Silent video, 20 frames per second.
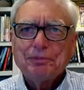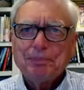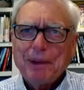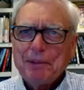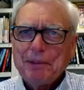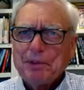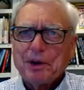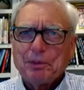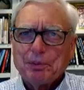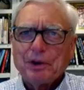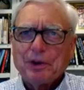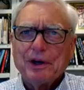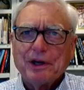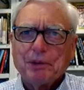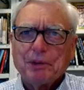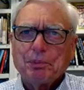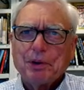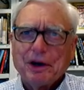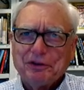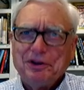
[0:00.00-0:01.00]
probably been a pretty
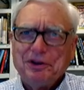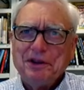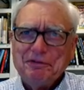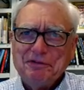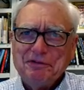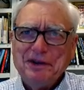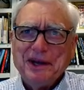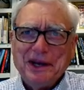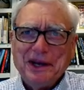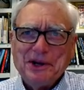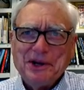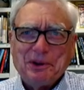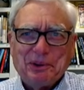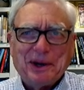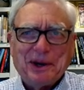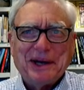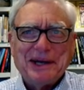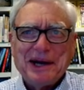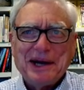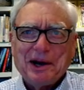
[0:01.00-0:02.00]
depressing video
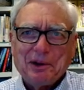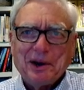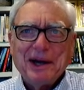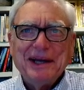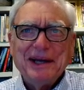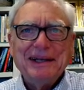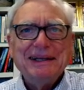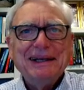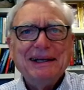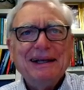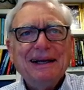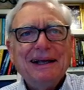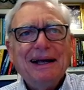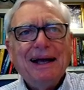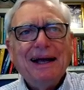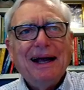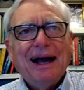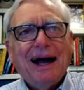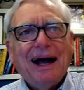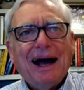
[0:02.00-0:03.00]
right now, right?
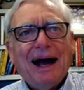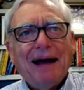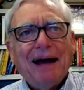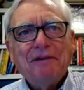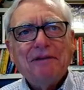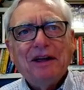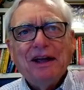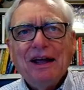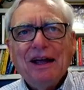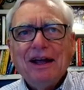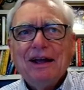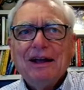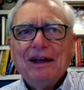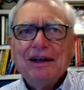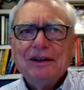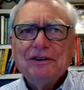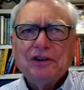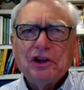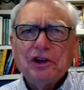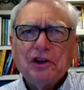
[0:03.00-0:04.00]

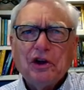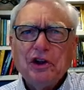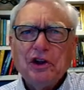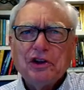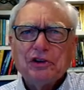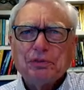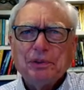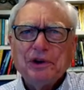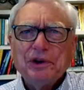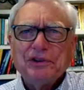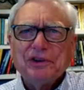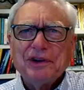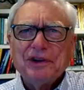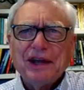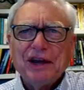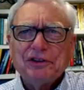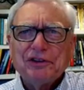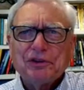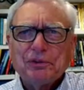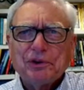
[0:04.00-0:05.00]
So the goal of this
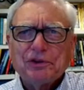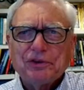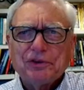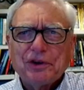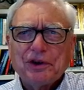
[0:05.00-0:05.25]
presentation was sort